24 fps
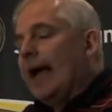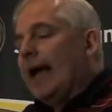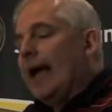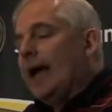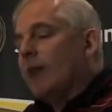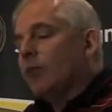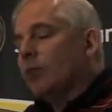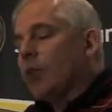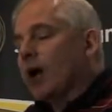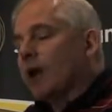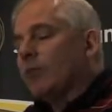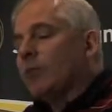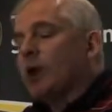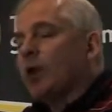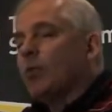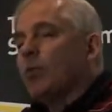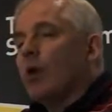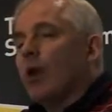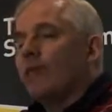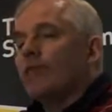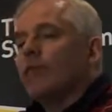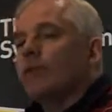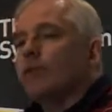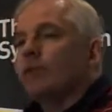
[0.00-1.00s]
And one by
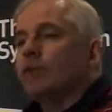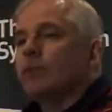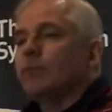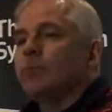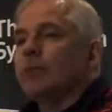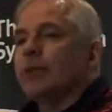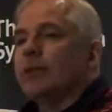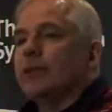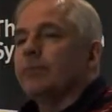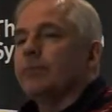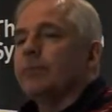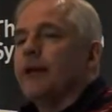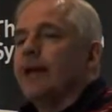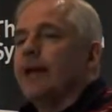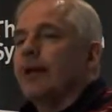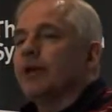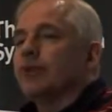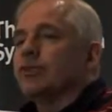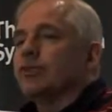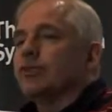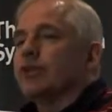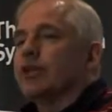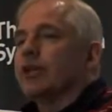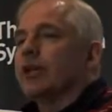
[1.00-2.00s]
one, the European
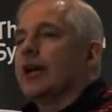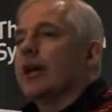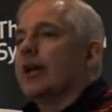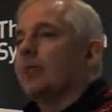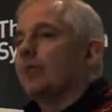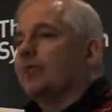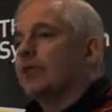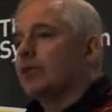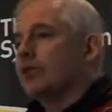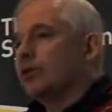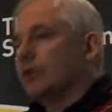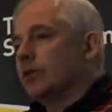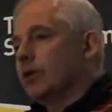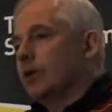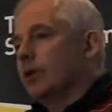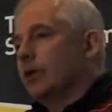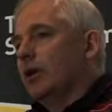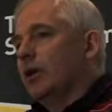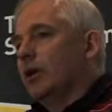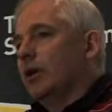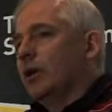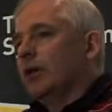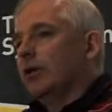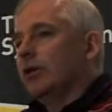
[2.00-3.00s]
powers succumbed
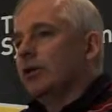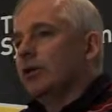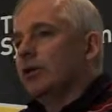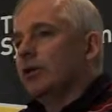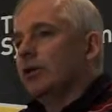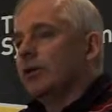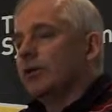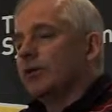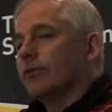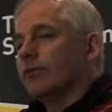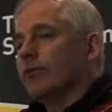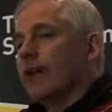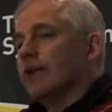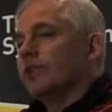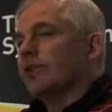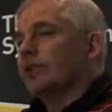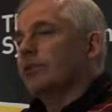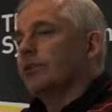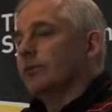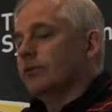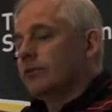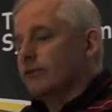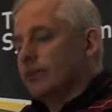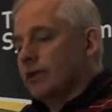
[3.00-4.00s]
to the
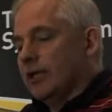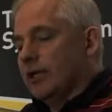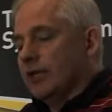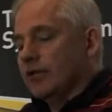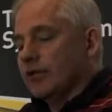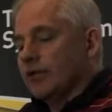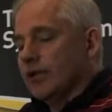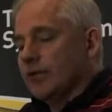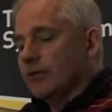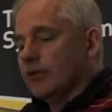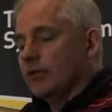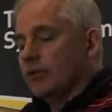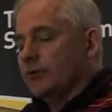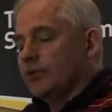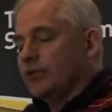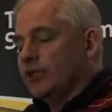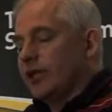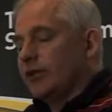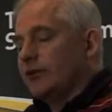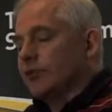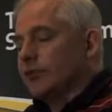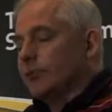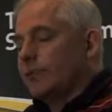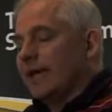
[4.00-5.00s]
fashion of
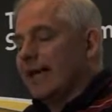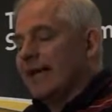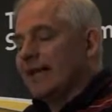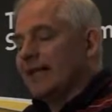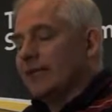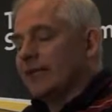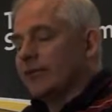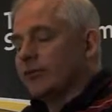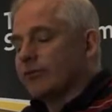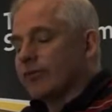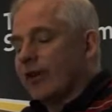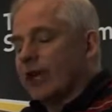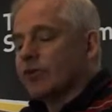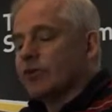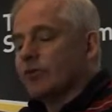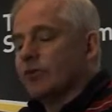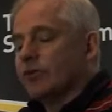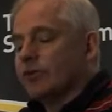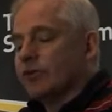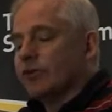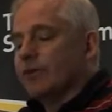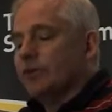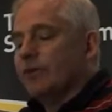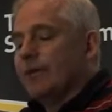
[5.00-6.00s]
central banking and
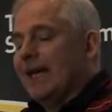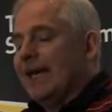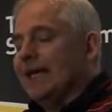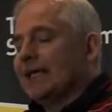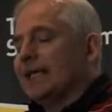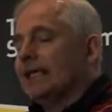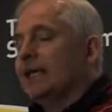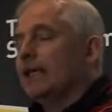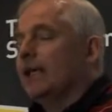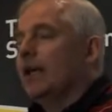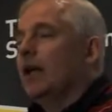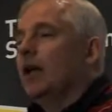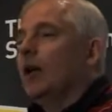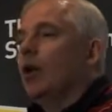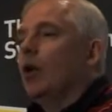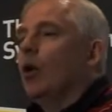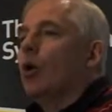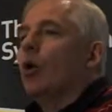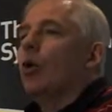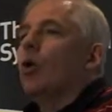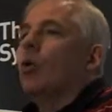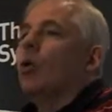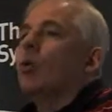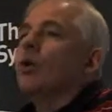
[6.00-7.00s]
fractional reserve banking,
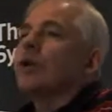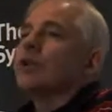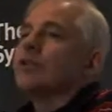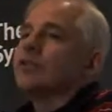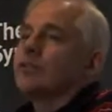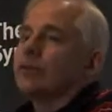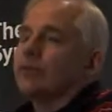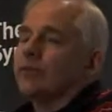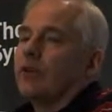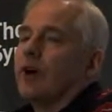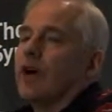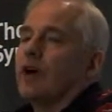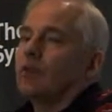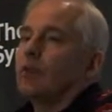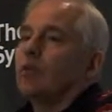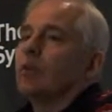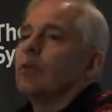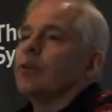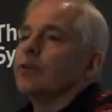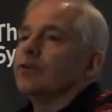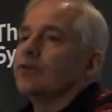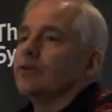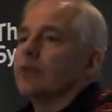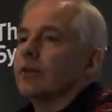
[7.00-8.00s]
always to fight
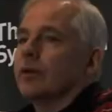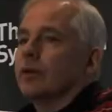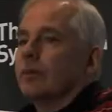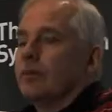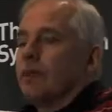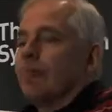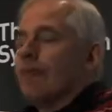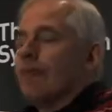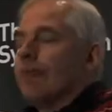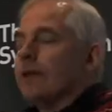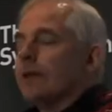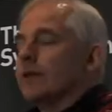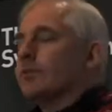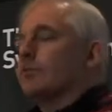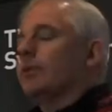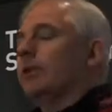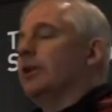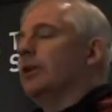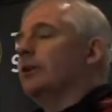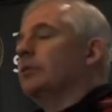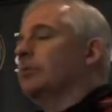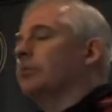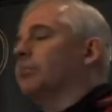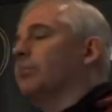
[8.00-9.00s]
wars. Because
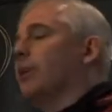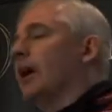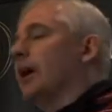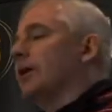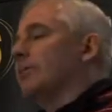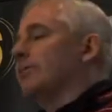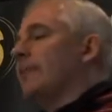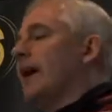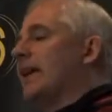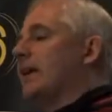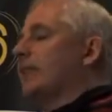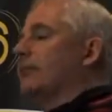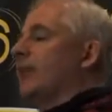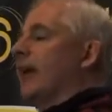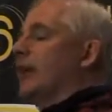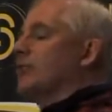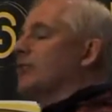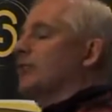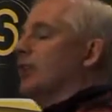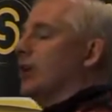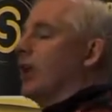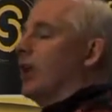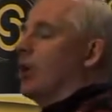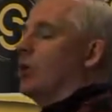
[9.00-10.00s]
by
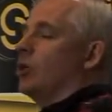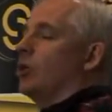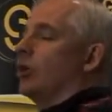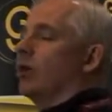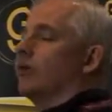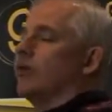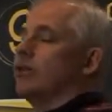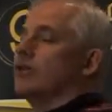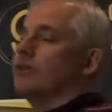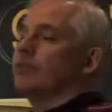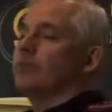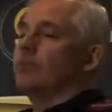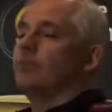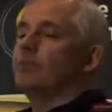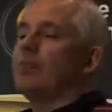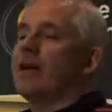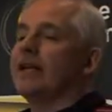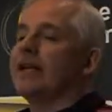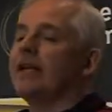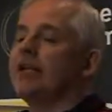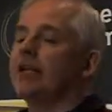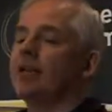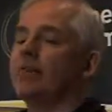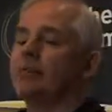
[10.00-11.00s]
manufacturing a whole lot of this
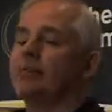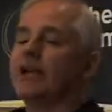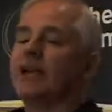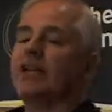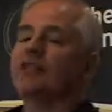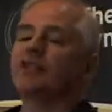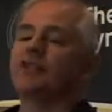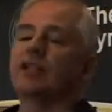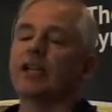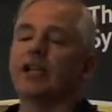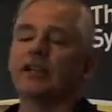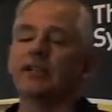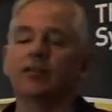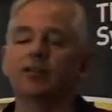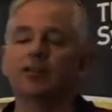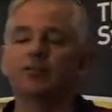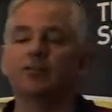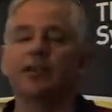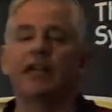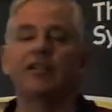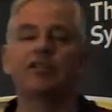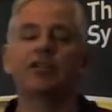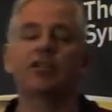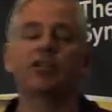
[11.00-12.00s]
money not based on anything,
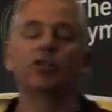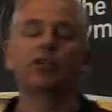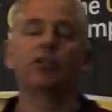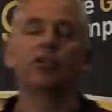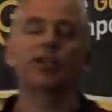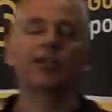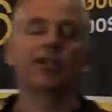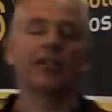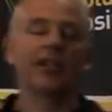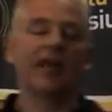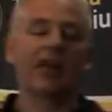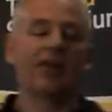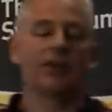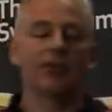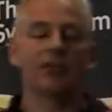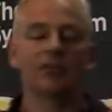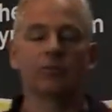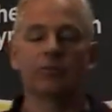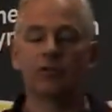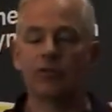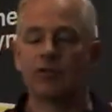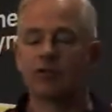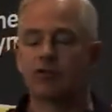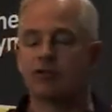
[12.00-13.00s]
you basically could
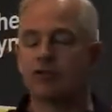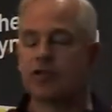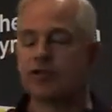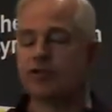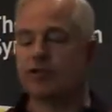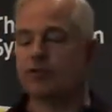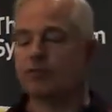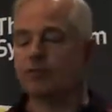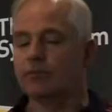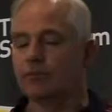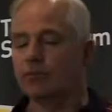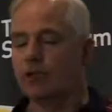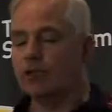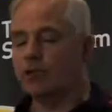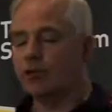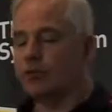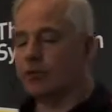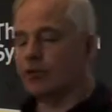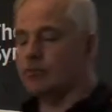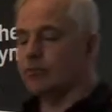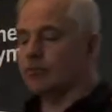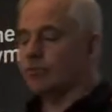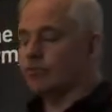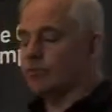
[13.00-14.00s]
encourage mercenaries and
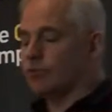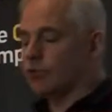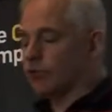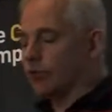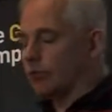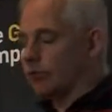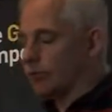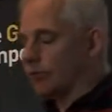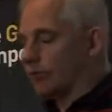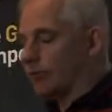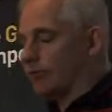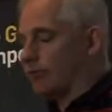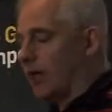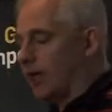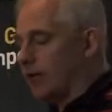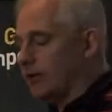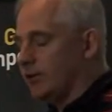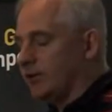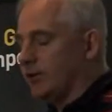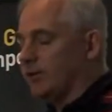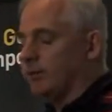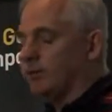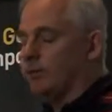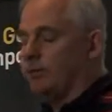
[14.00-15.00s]
your own troops to fight,
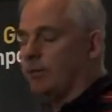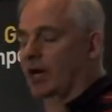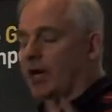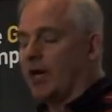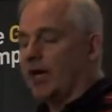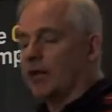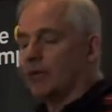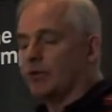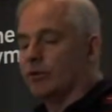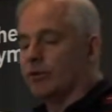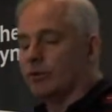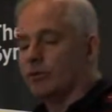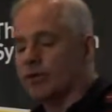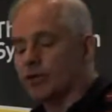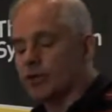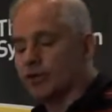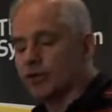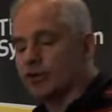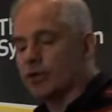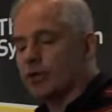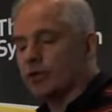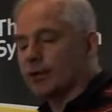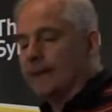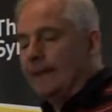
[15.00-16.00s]
and you could buy equipment
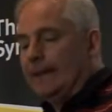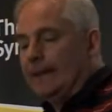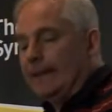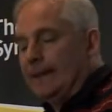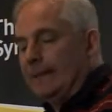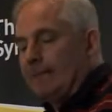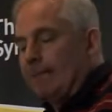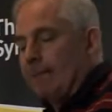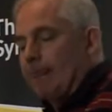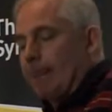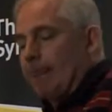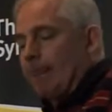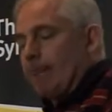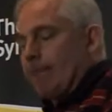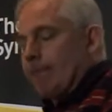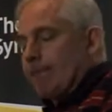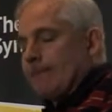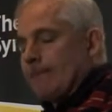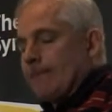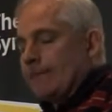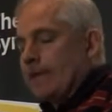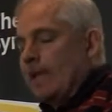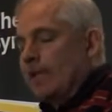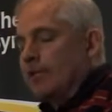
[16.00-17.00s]
and so on.
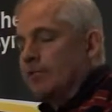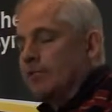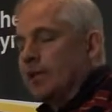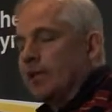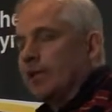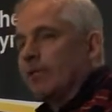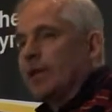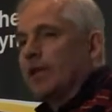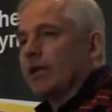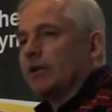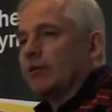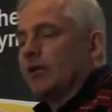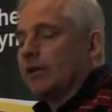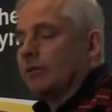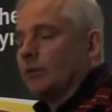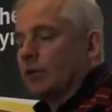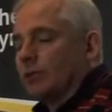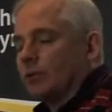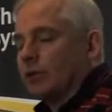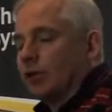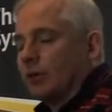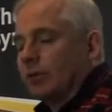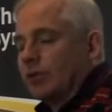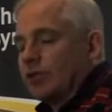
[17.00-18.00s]
You had to be able to make
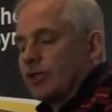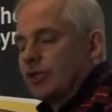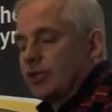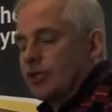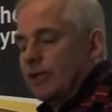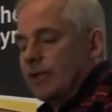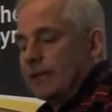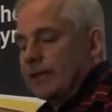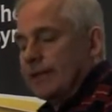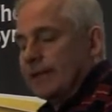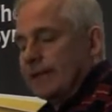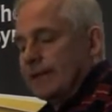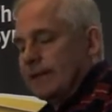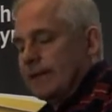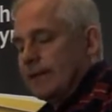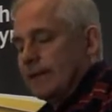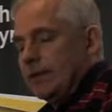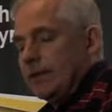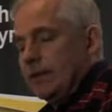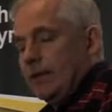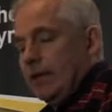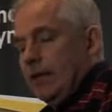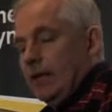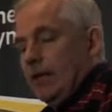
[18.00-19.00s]
credible promises like that.
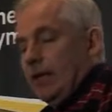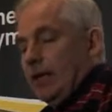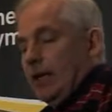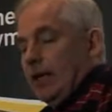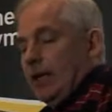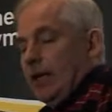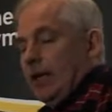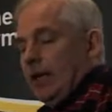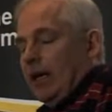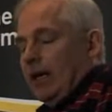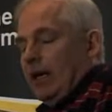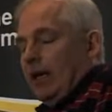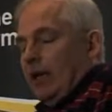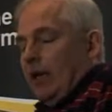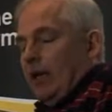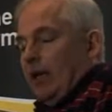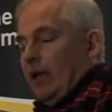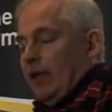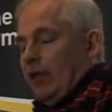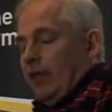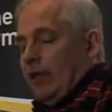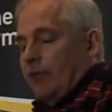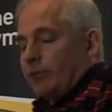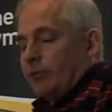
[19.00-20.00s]
So
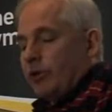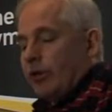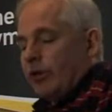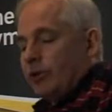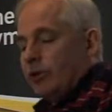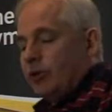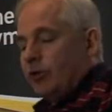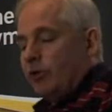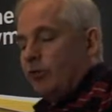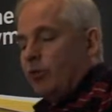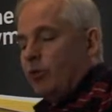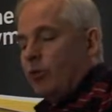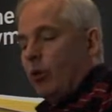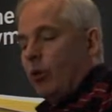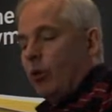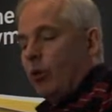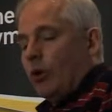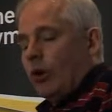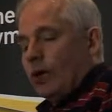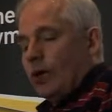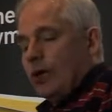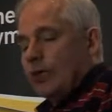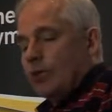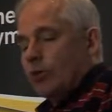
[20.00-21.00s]
the pressure of
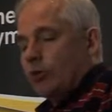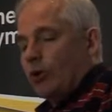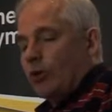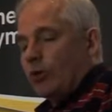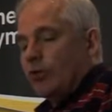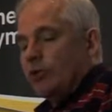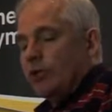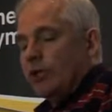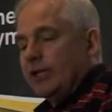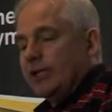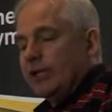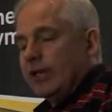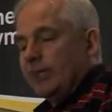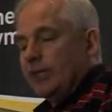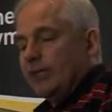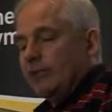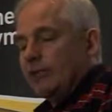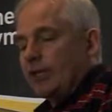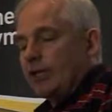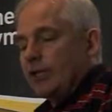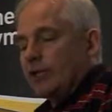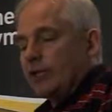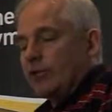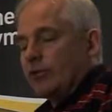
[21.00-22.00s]
war is what really keeps
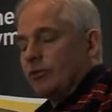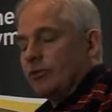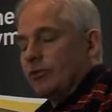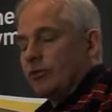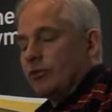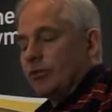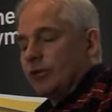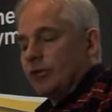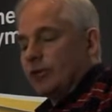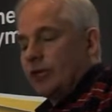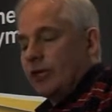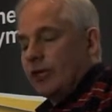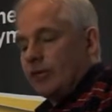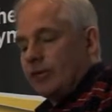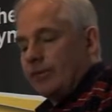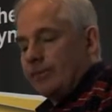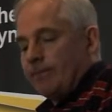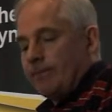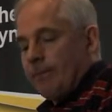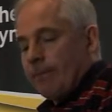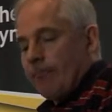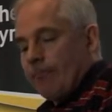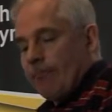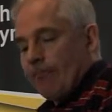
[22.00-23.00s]
fractional reserve going.